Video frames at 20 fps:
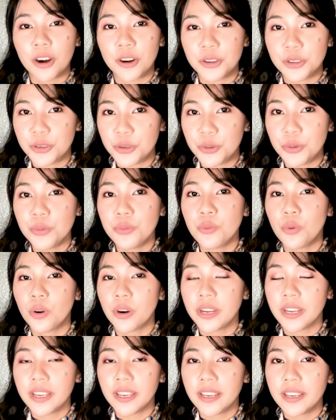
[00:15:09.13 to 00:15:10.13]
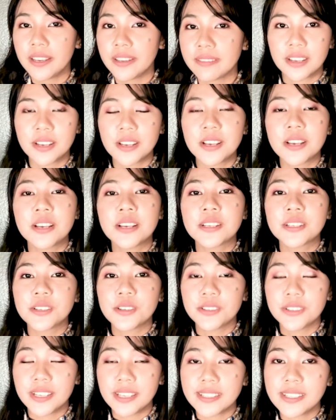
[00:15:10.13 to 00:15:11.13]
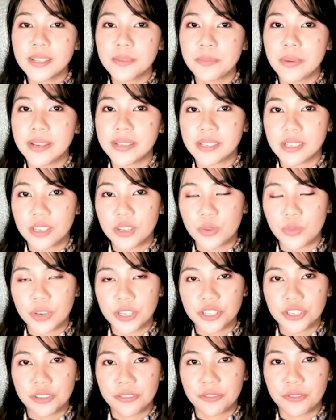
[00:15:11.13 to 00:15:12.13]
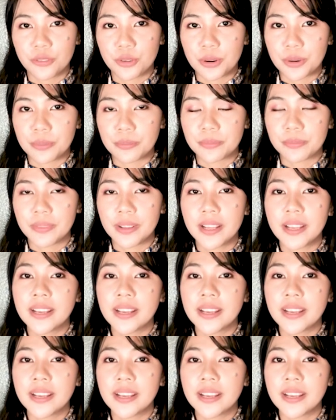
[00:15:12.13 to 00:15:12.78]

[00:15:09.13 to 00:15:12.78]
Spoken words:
Are you working? So that's the basic question form.